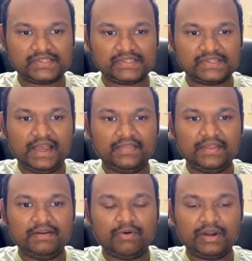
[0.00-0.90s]
and
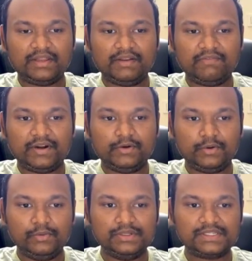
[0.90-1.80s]
then what are the different
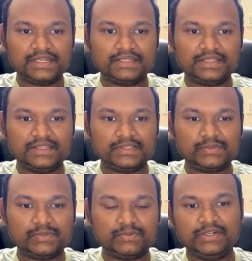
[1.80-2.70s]
tools and things
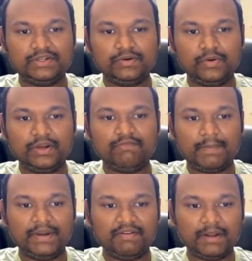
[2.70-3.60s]
which we need to know in
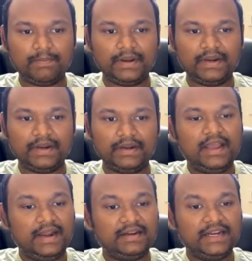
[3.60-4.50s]
web development,
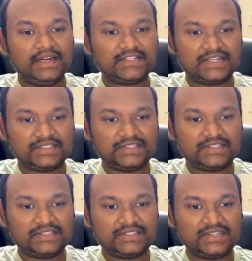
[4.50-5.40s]
and data structures
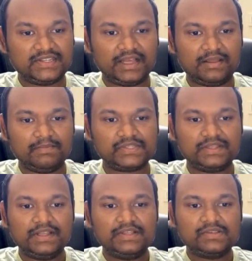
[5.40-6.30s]
and algorithms,
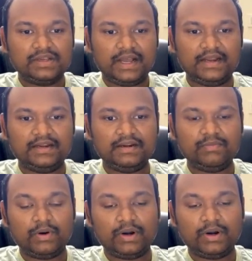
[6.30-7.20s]
and
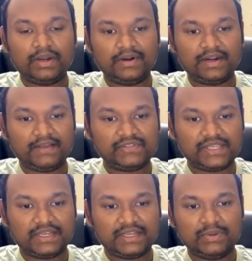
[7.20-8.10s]
what are the different life
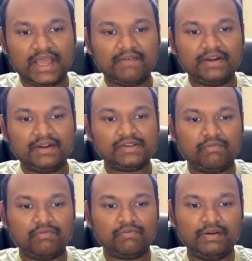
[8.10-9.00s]
cycles we have in our
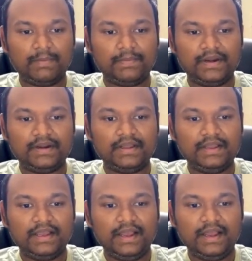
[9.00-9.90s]
software development,
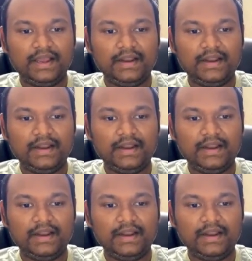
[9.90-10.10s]
and what are the